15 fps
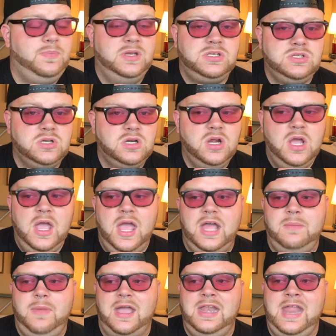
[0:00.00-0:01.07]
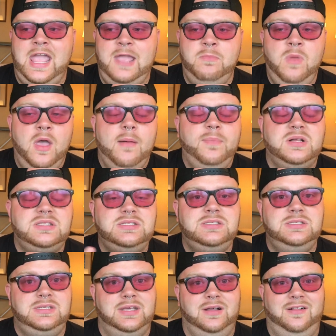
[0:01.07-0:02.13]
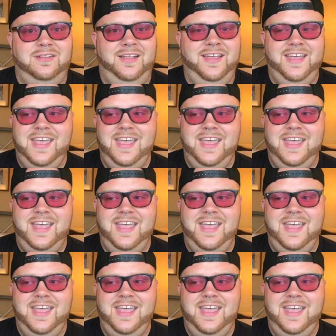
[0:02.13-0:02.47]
picture and my name, but still,